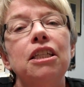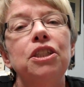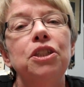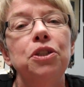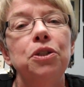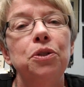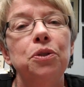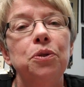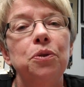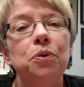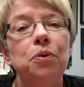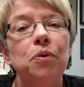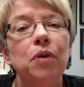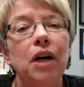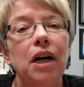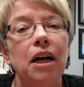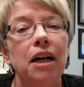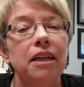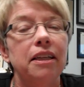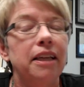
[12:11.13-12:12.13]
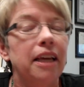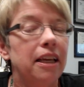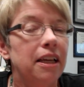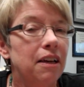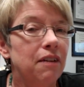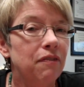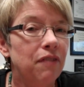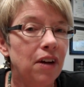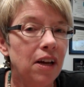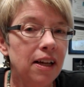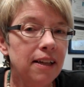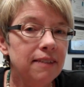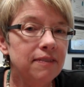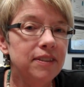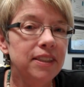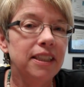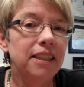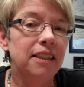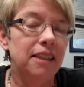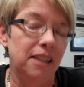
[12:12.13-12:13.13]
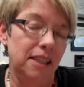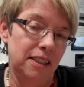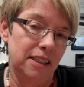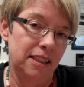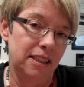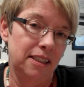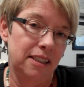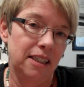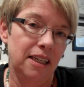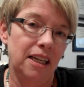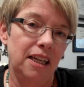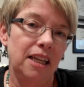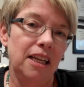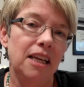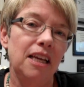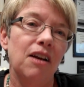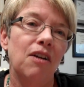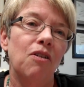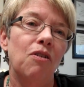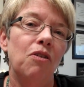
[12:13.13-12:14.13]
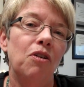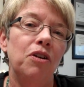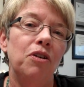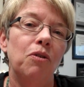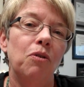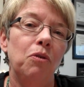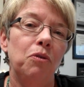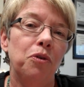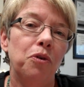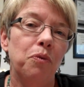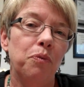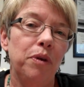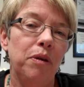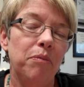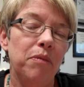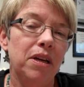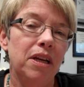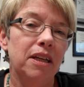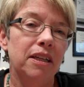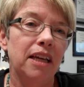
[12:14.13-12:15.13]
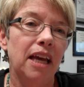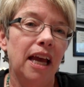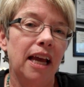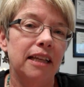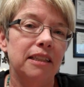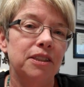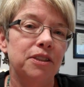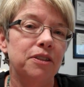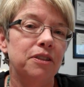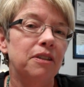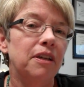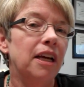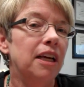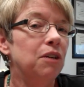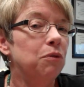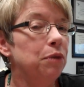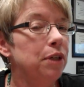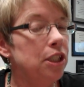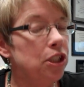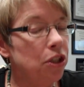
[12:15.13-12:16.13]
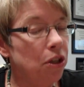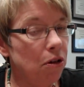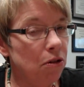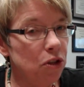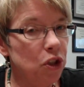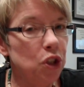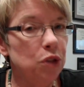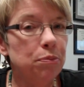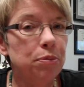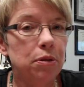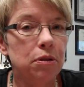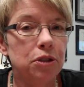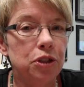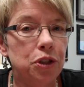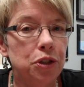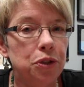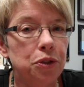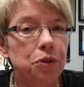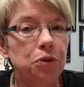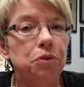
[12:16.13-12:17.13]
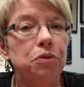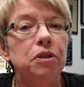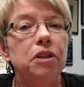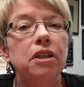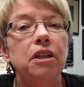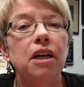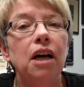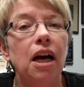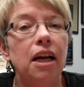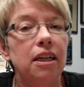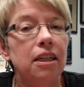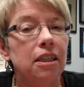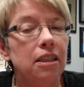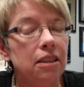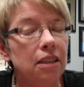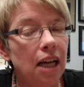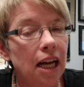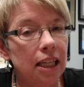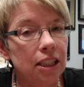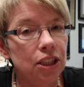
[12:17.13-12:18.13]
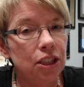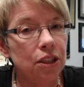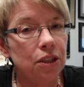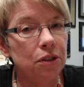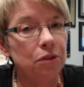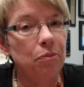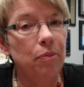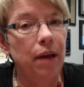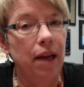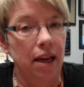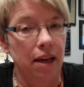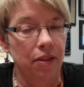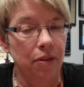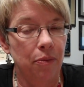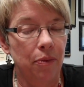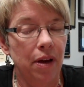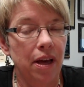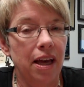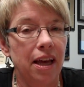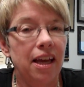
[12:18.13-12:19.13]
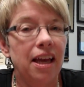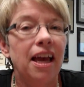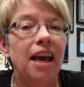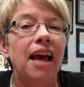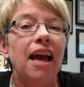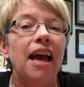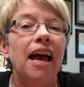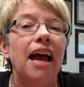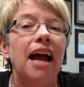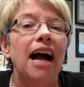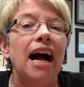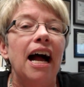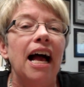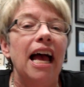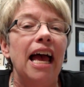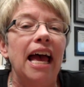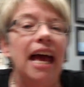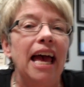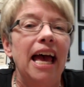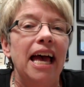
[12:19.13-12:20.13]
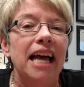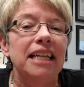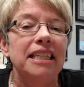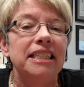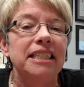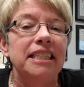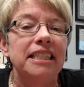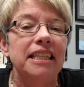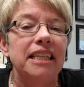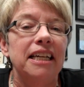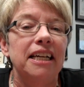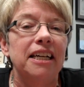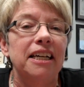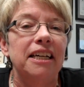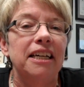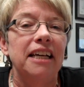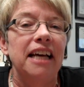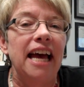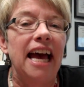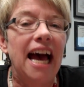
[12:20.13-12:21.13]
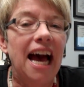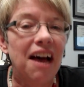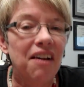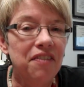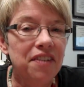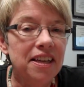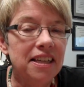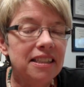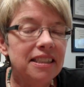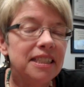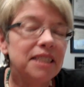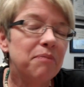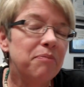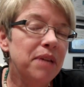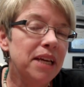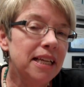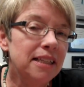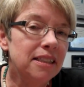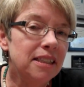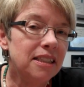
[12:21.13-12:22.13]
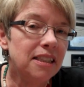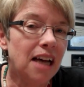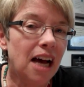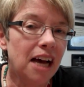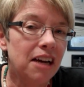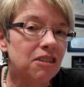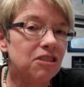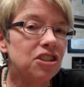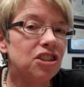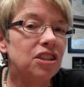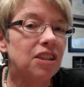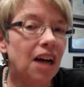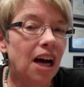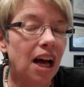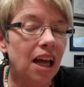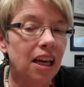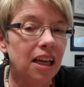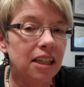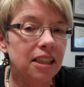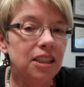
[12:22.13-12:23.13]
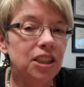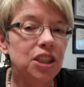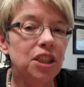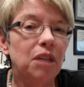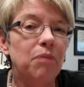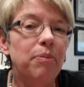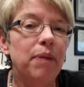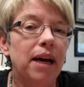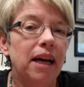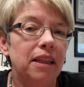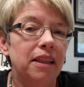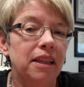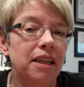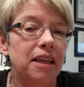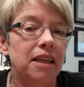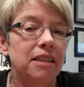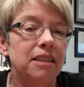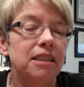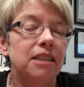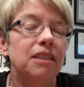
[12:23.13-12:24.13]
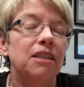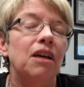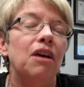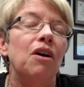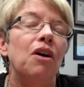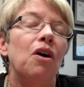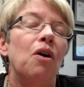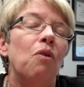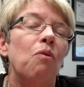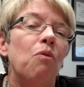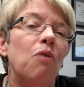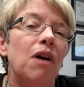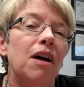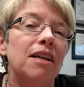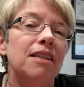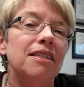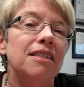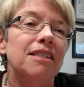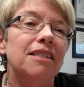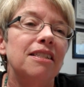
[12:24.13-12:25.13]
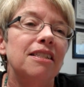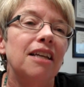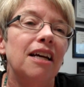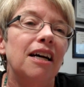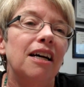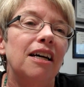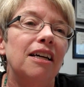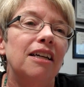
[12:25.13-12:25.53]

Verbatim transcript: to get involved in this study on older women and cancer, and we chose to pursue the gynecological pathway. And having some insider's knowledge about this was